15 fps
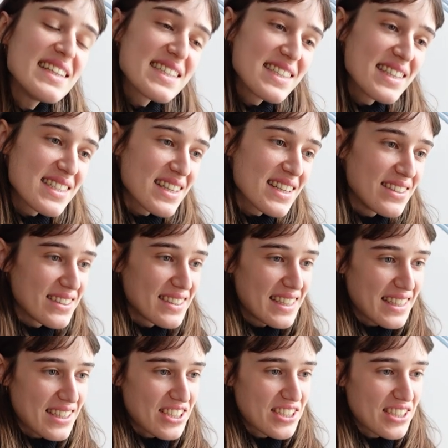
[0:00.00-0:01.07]
this doesn't look
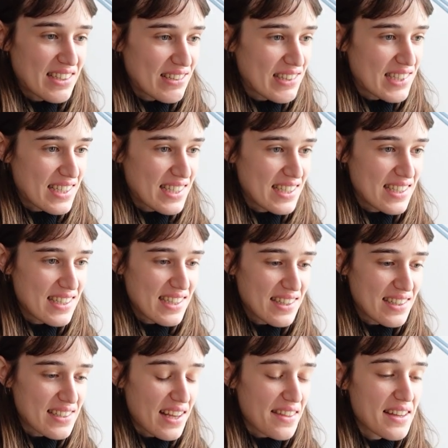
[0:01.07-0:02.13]
like a schnauzer these
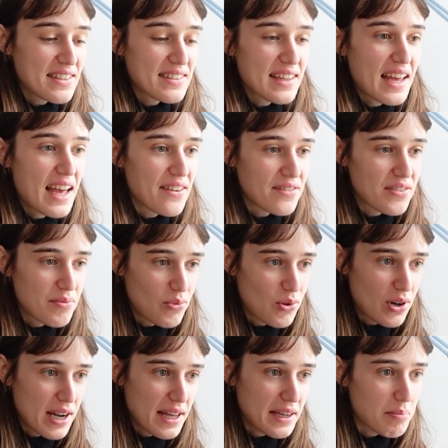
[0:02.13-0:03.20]
years. I think they have
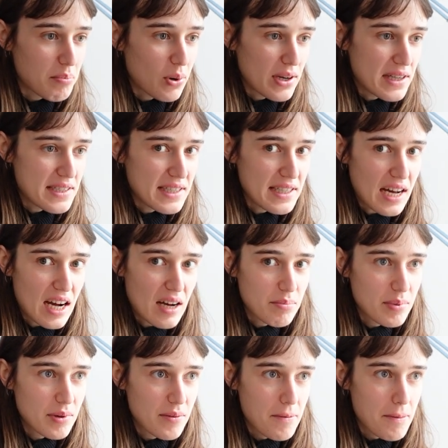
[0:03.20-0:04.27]
more like pointy
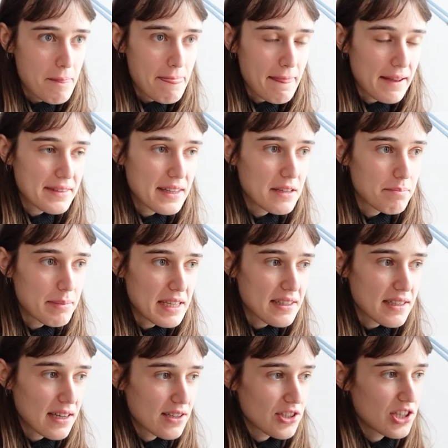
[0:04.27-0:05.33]
up. I think
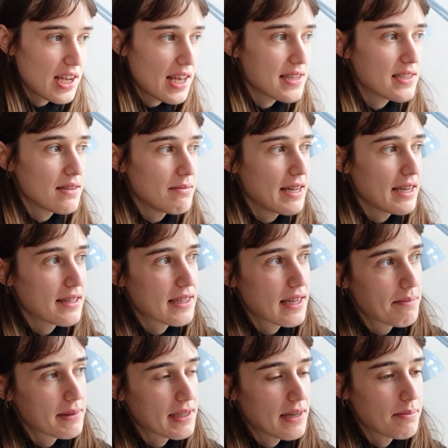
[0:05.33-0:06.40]
Bitka, she has them like
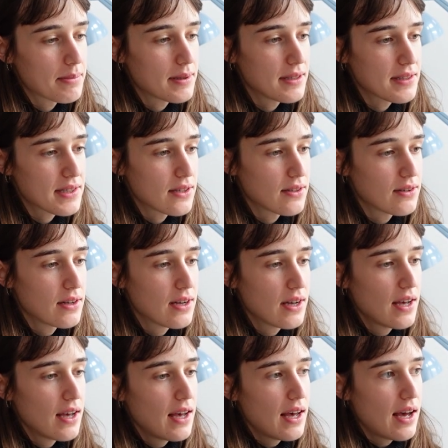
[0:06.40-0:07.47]
tap tap, so
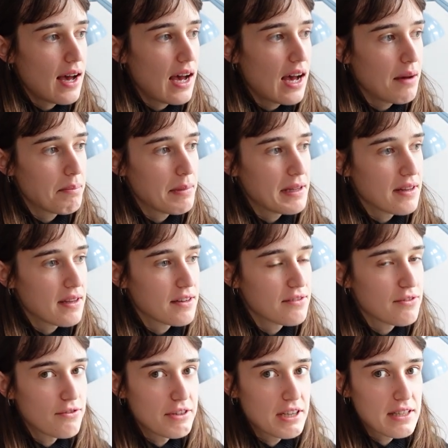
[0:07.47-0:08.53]
up and then
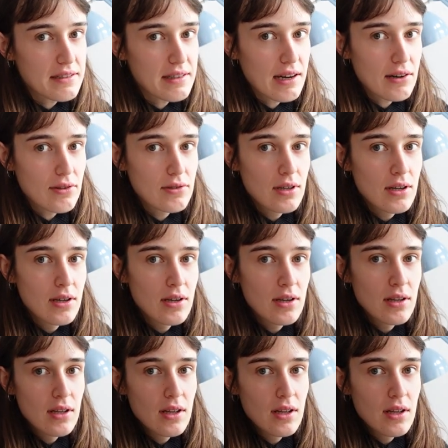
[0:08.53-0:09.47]
folded down.